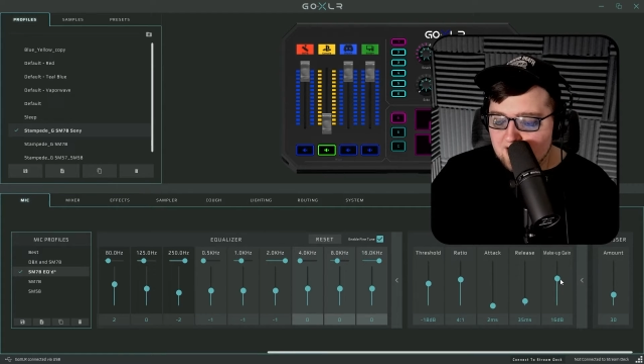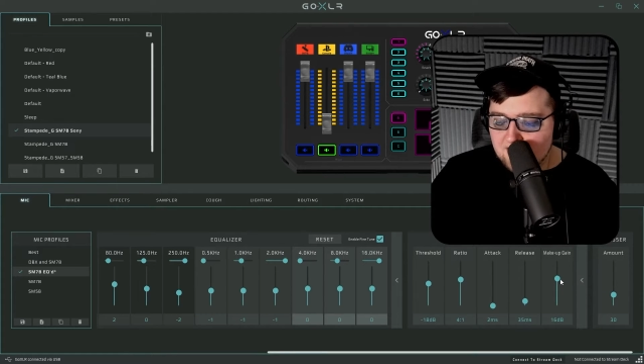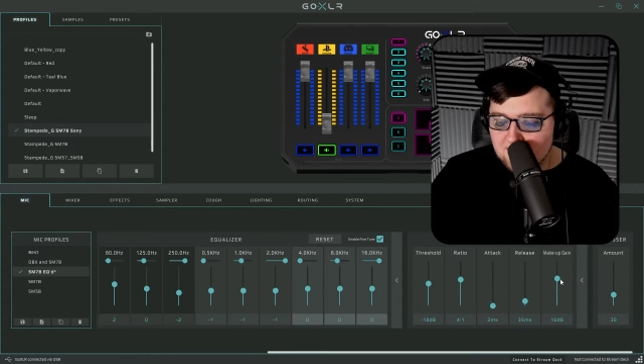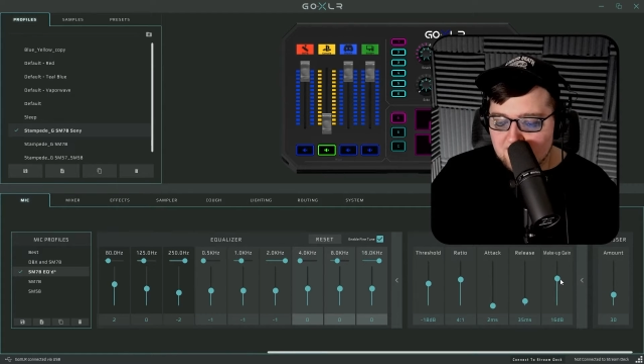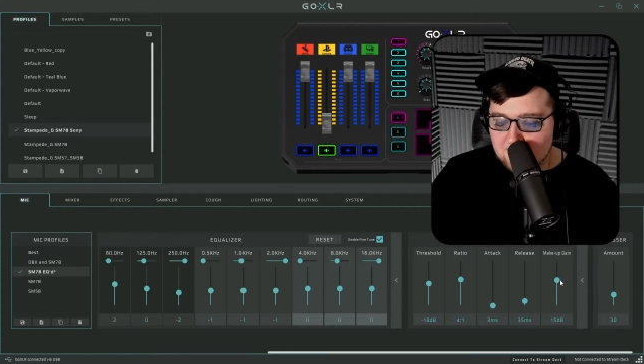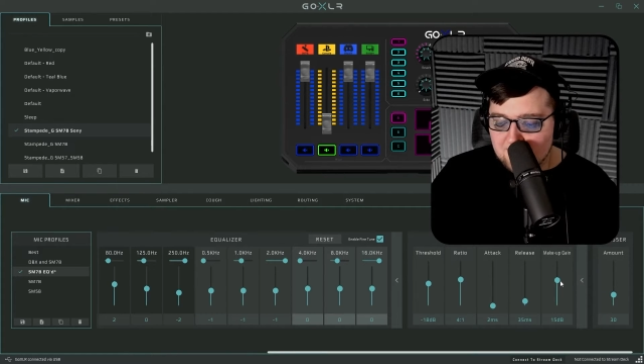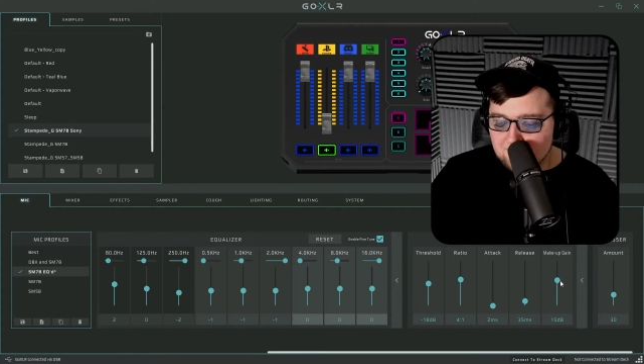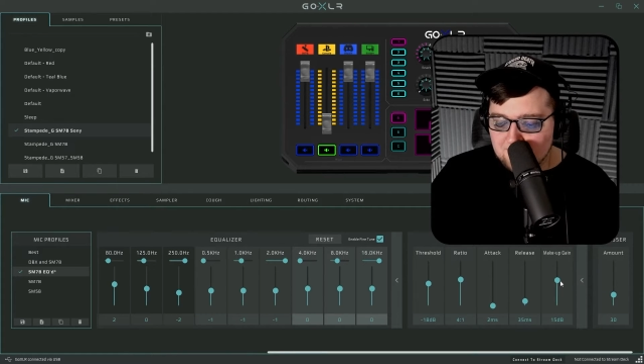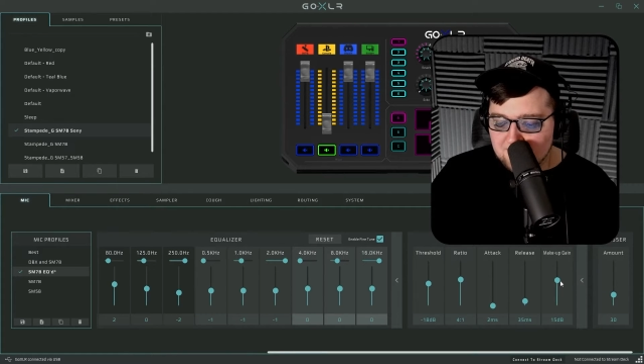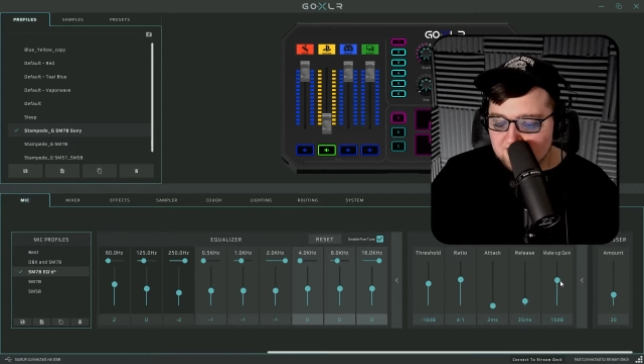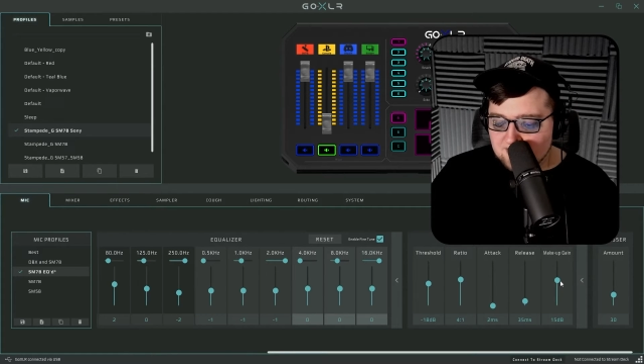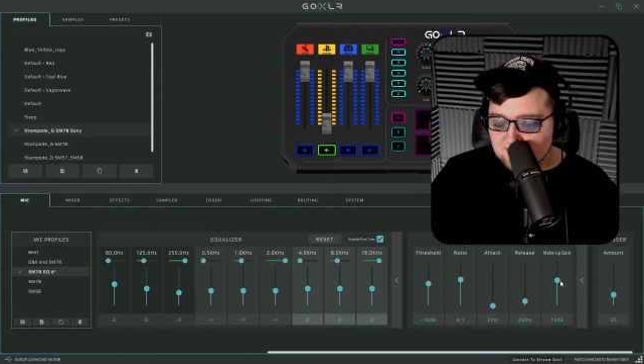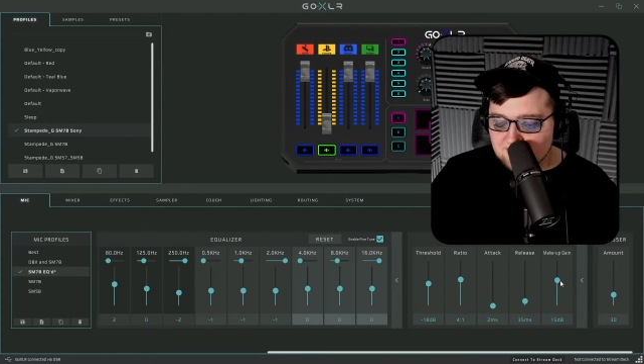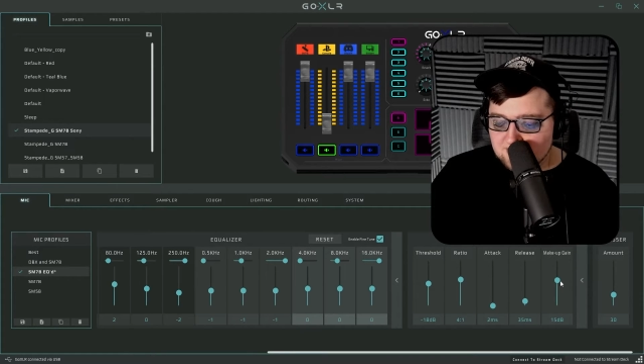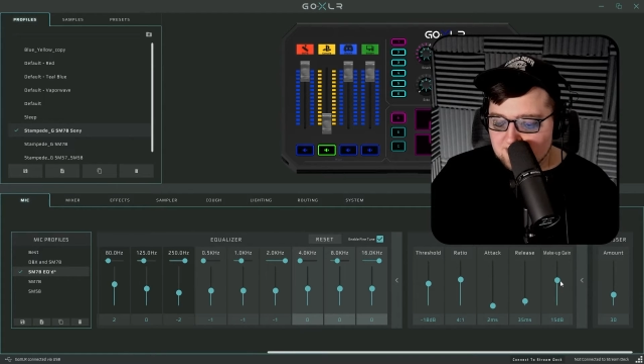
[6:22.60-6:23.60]

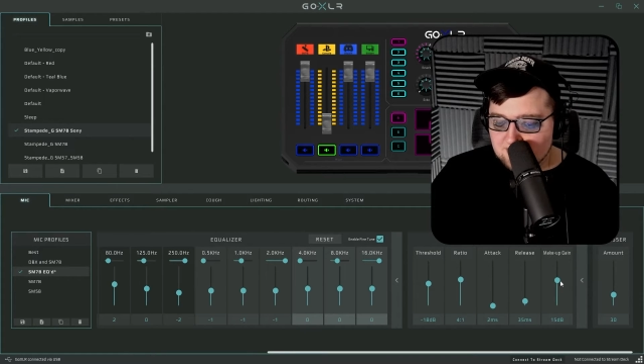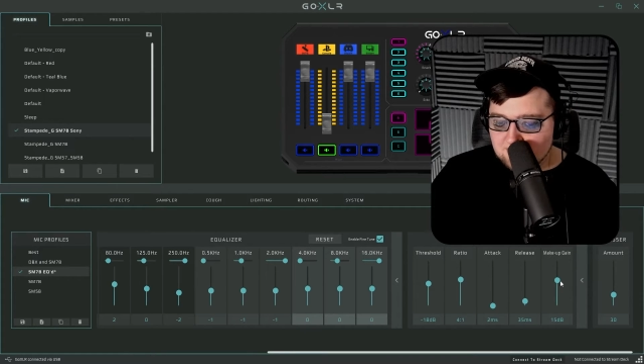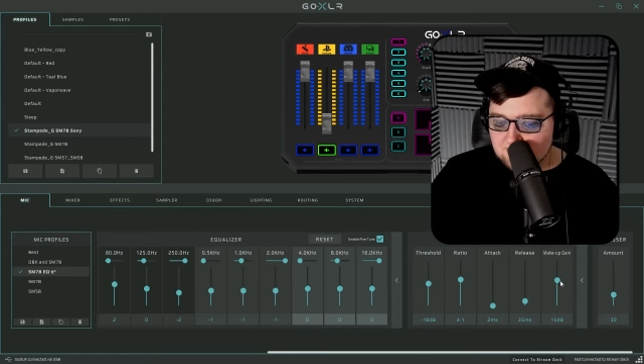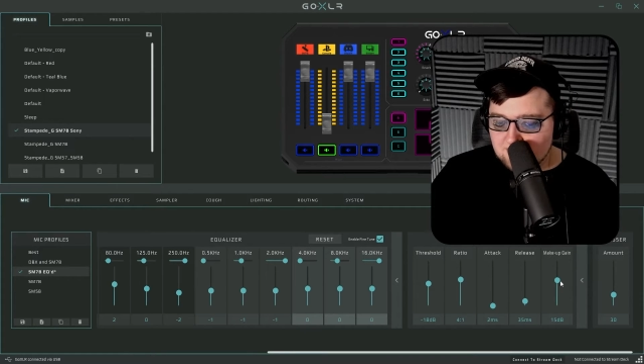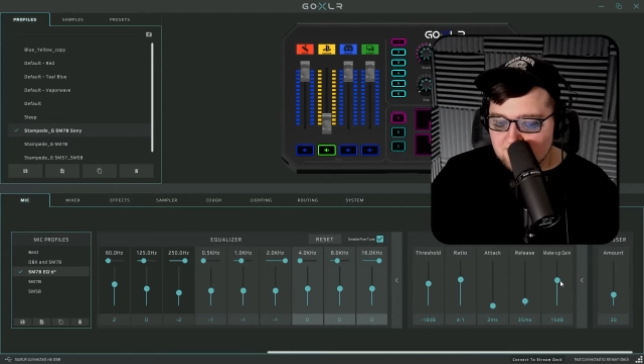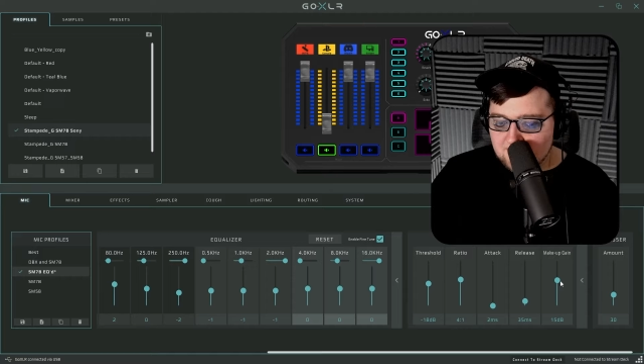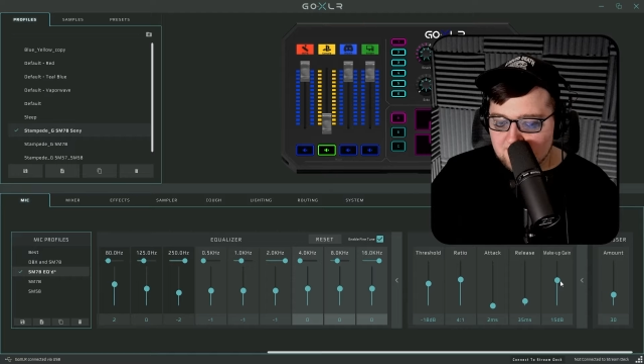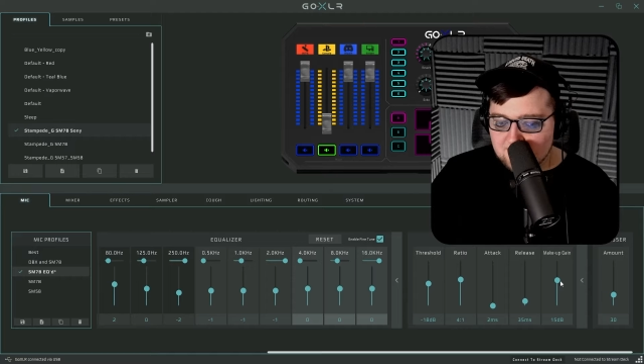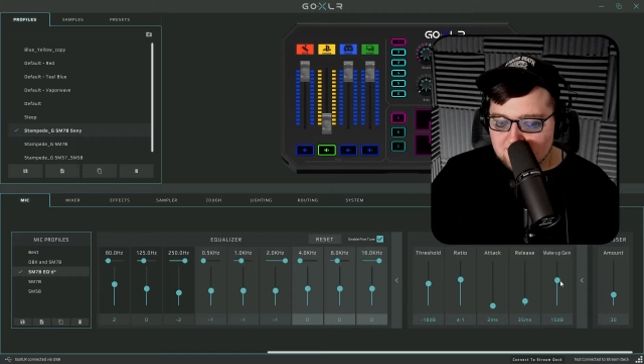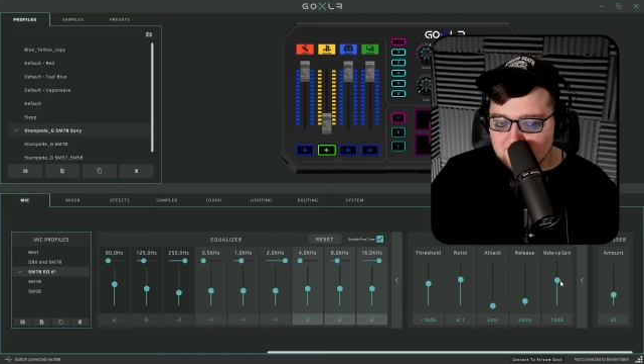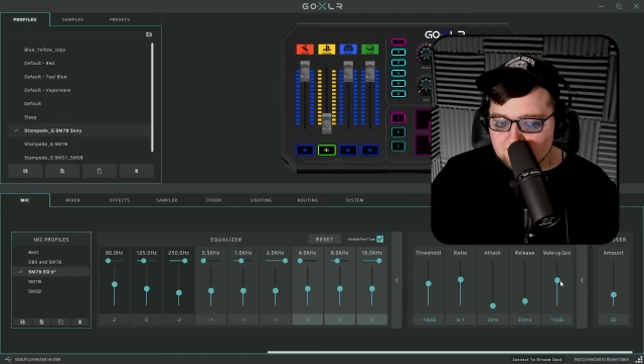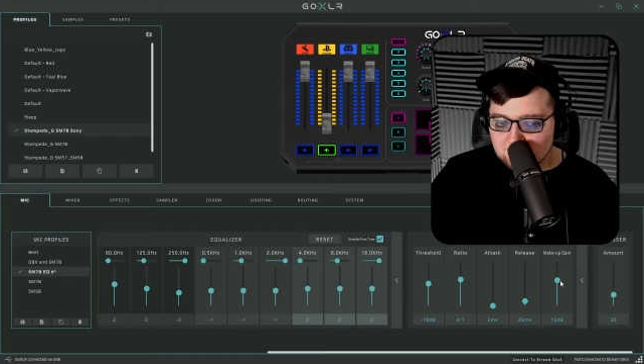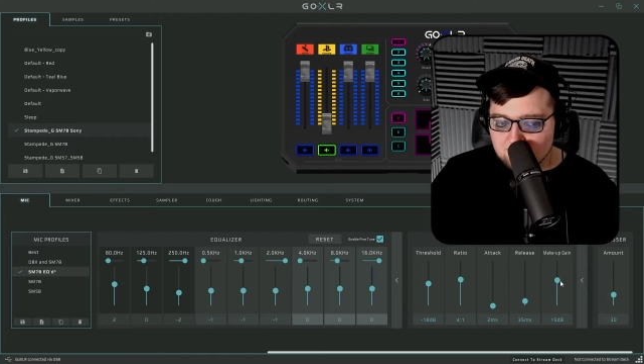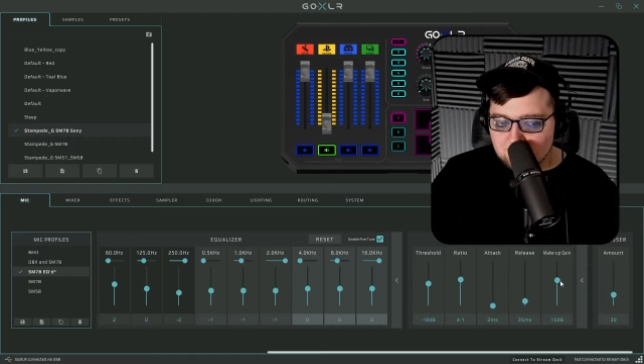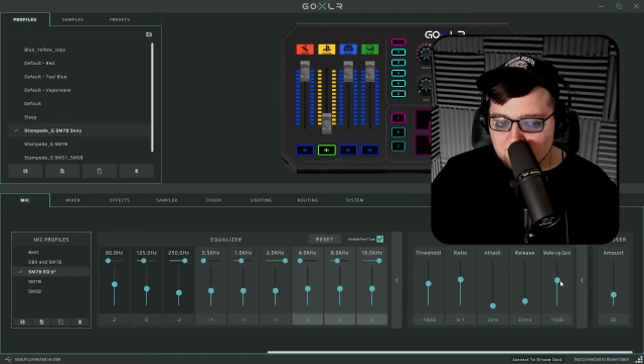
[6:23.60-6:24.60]
It's